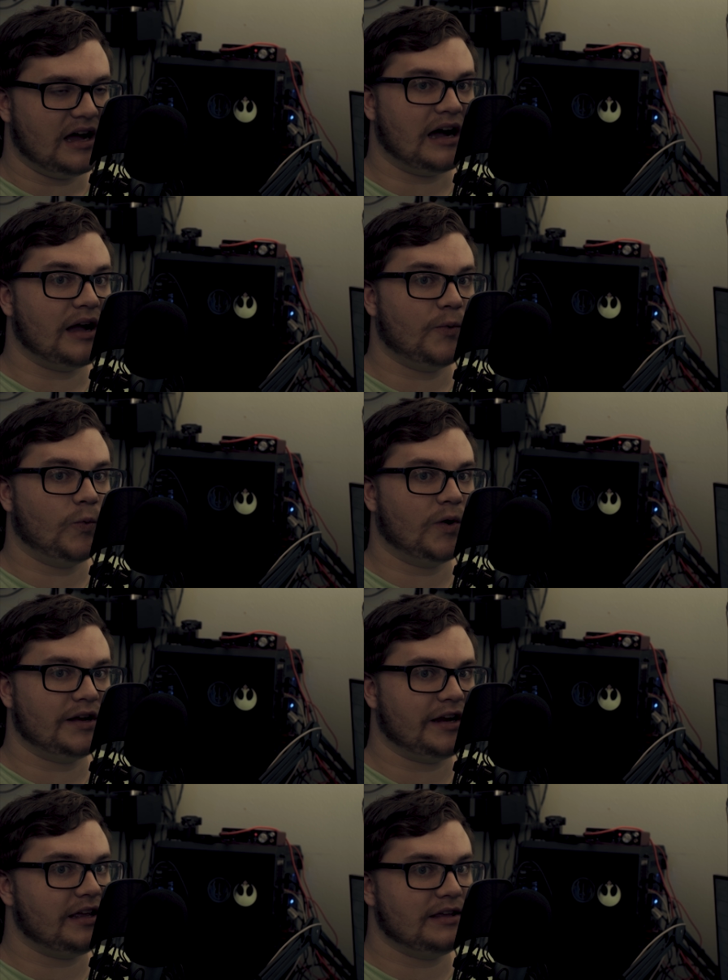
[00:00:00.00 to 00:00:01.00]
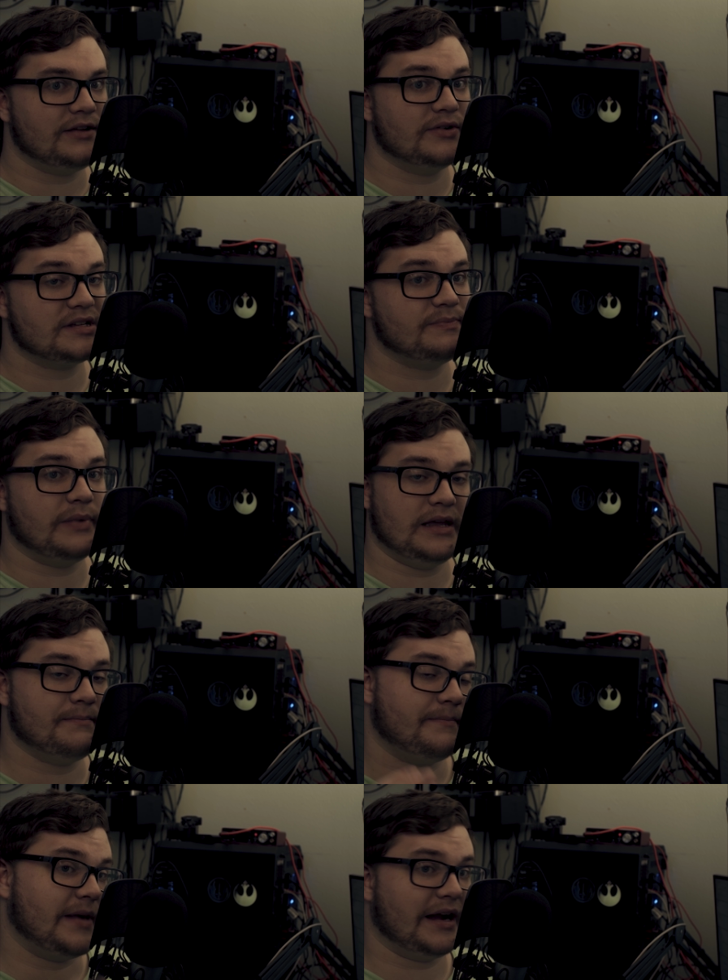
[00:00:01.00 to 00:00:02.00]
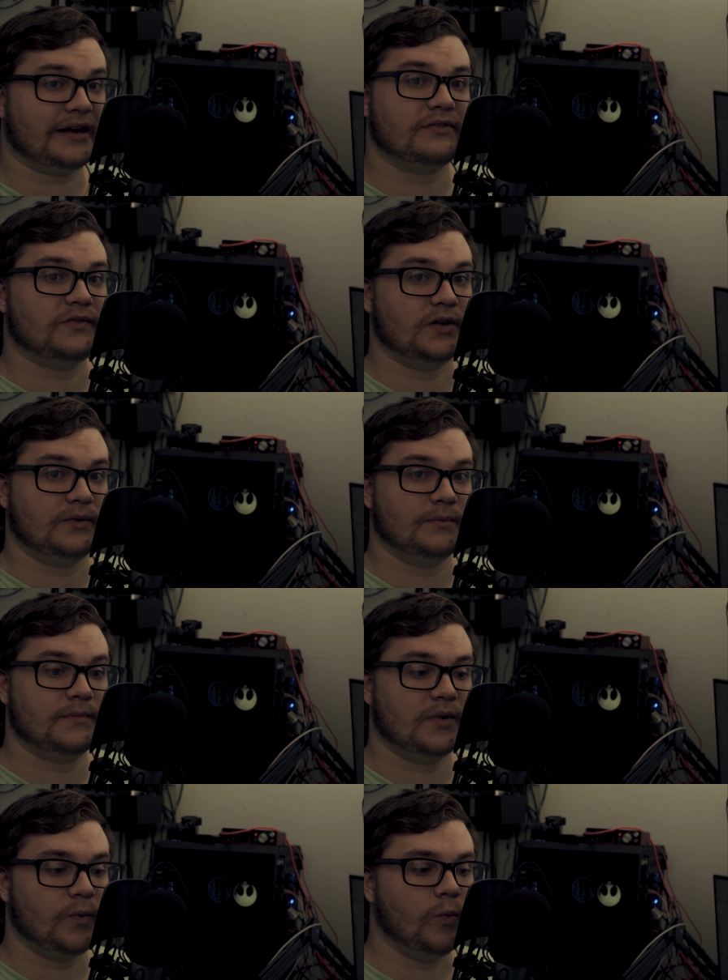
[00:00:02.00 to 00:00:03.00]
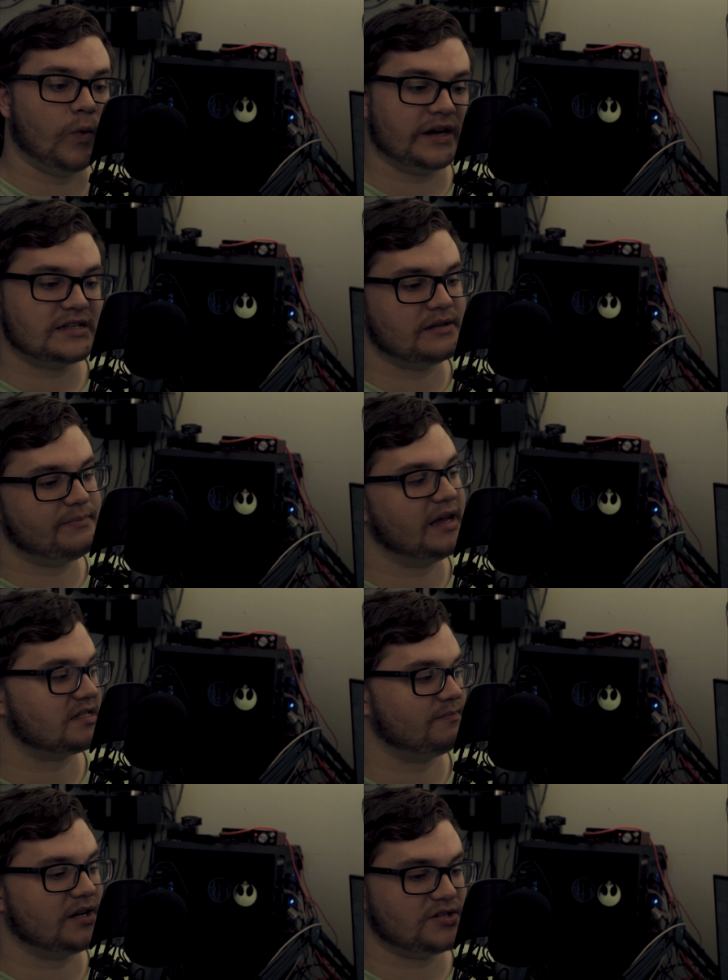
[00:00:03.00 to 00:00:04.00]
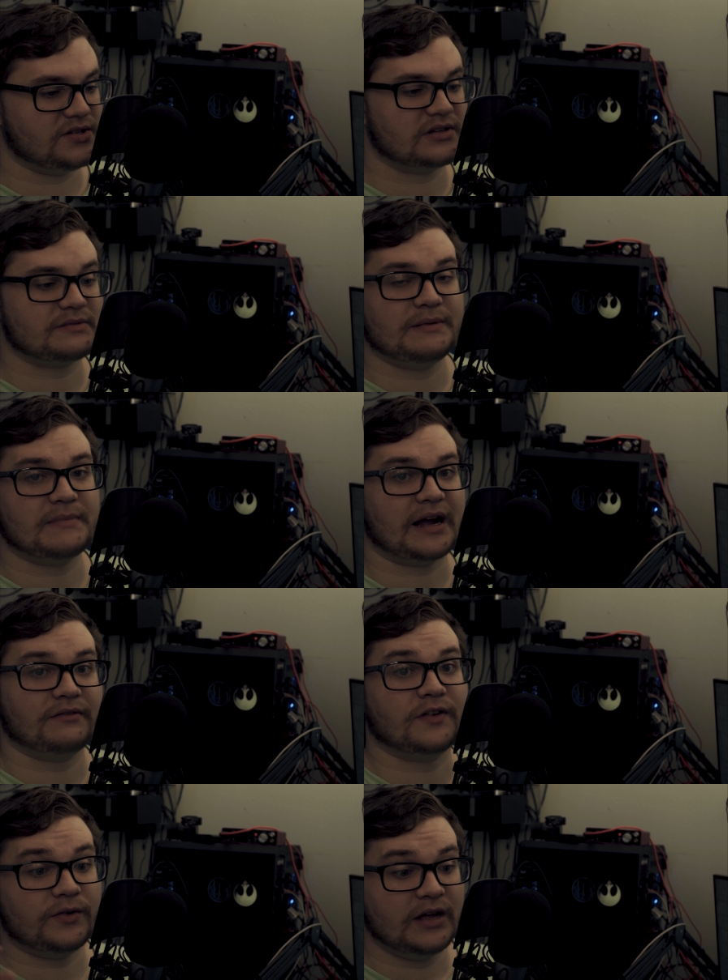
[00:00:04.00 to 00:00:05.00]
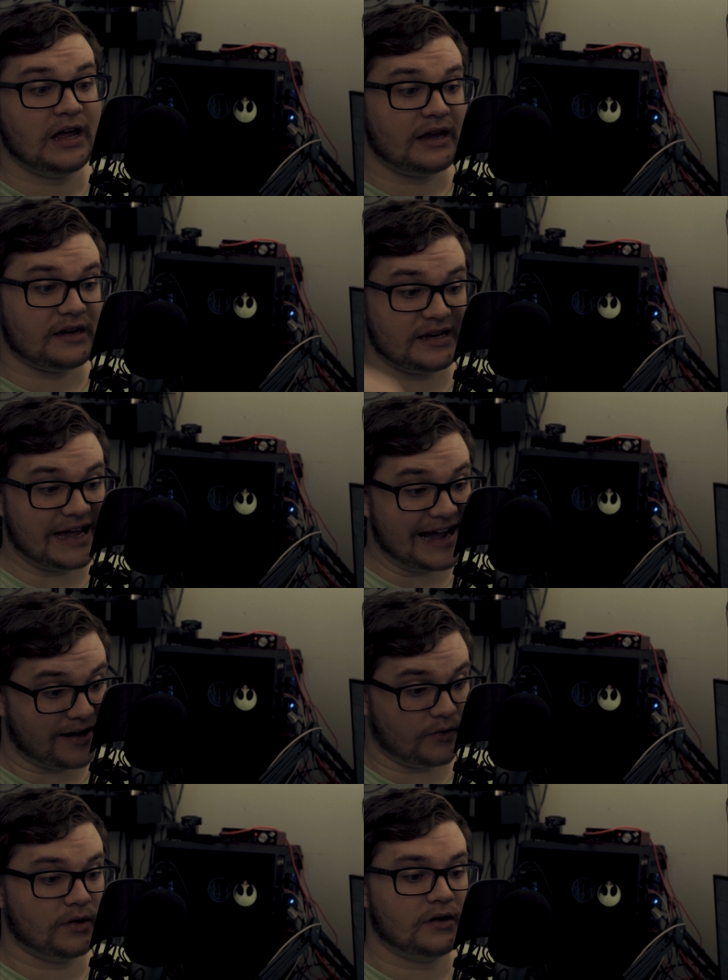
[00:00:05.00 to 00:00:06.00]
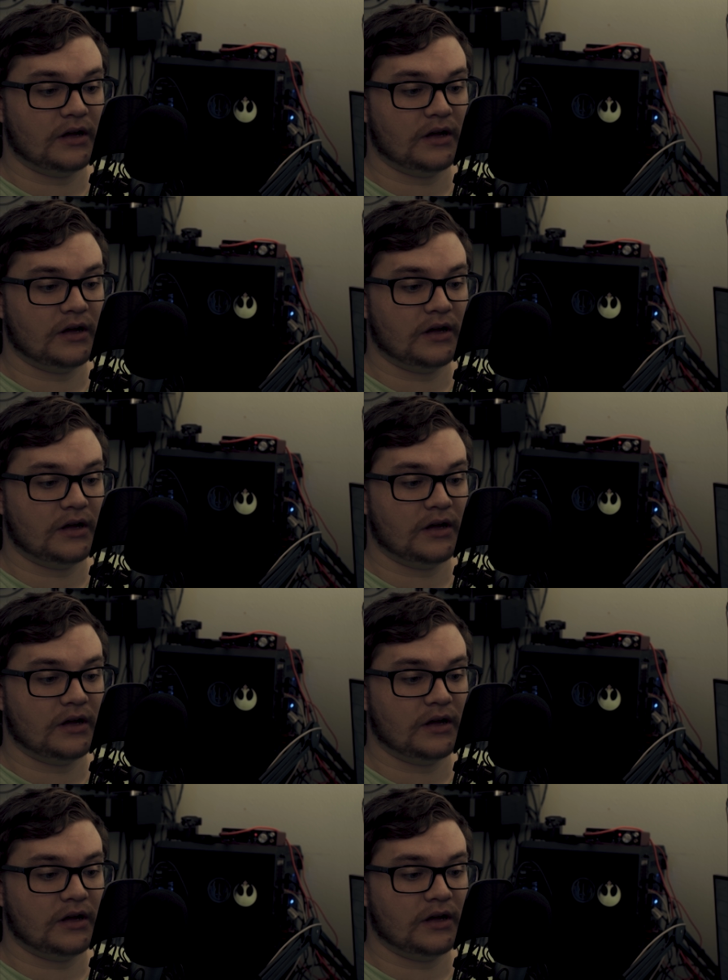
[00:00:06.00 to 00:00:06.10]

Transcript: I want a USB microphone. What is the best budget USB microphone now?